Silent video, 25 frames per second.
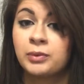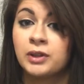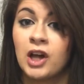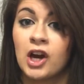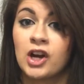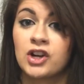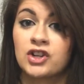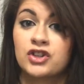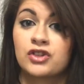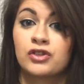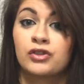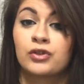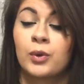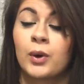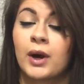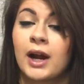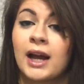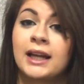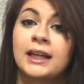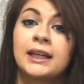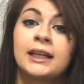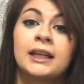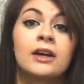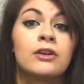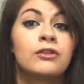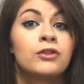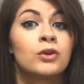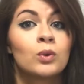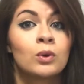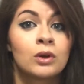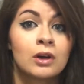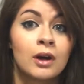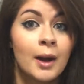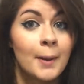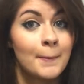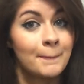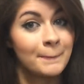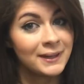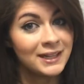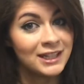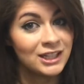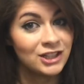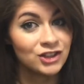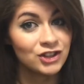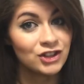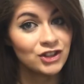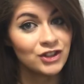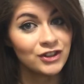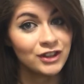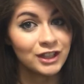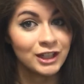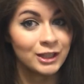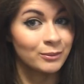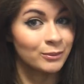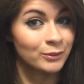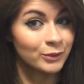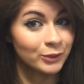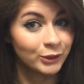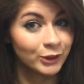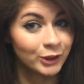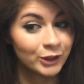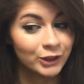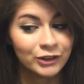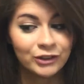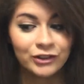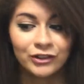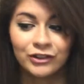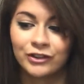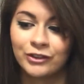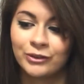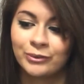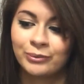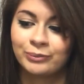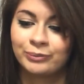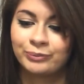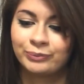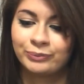blush for any of your peach themed looks.